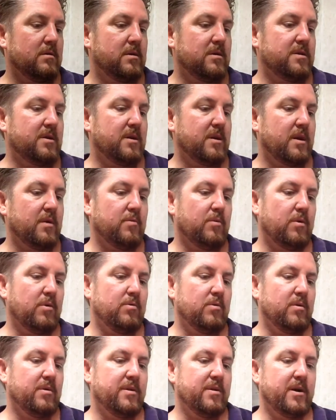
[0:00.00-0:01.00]
I don't know what
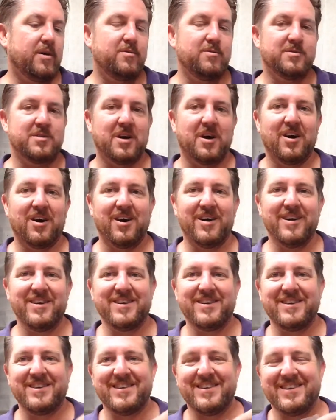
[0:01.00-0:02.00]
all of those are.
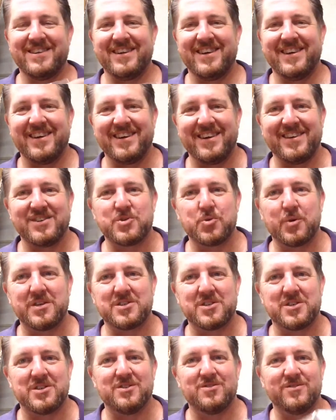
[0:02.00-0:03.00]

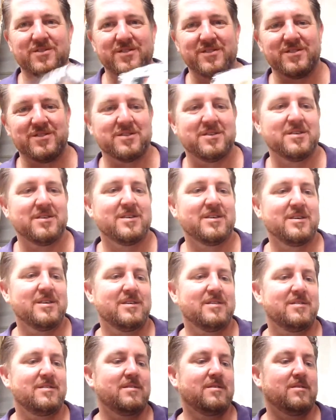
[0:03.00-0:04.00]
Twitter and...
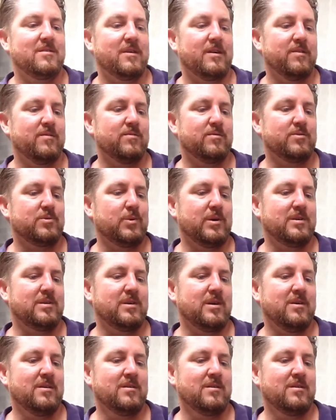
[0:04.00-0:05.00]
no, not Twitter.